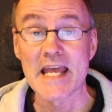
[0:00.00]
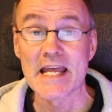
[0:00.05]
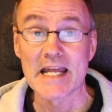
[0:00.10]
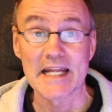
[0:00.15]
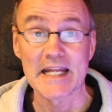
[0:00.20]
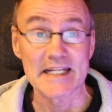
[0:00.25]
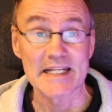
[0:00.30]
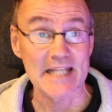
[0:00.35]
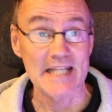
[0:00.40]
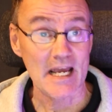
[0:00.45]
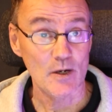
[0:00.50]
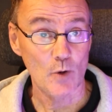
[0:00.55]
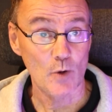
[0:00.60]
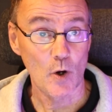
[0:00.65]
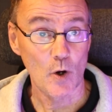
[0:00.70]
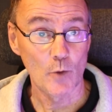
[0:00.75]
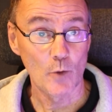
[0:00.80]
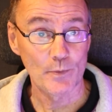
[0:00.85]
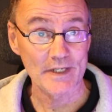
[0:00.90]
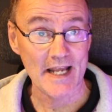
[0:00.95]
Now,
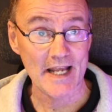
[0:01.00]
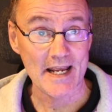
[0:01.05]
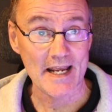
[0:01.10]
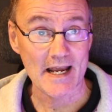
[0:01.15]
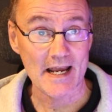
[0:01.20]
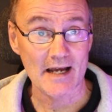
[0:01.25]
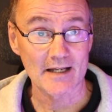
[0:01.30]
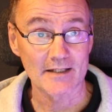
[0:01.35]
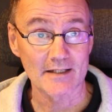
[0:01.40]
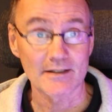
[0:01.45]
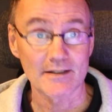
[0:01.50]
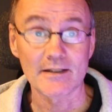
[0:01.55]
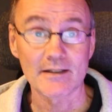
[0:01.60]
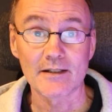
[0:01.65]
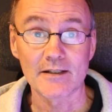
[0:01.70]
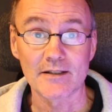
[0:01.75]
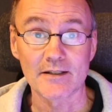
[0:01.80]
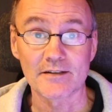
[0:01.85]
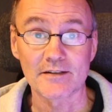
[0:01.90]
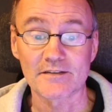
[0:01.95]
OpenAI
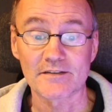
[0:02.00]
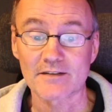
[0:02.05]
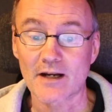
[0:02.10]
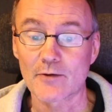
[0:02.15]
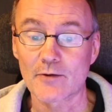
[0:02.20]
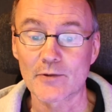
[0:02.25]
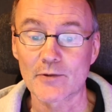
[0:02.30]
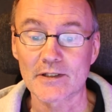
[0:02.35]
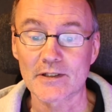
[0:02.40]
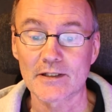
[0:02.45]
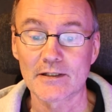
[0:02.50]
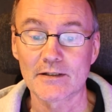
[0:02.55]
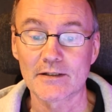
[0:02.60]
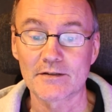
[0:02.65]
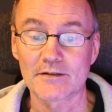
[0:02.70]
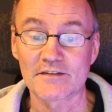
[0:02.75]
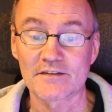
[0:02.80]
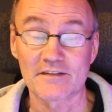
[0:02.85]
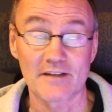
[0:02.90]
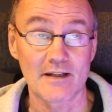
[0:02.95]
is currently
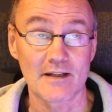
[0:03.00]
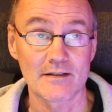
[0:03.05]
said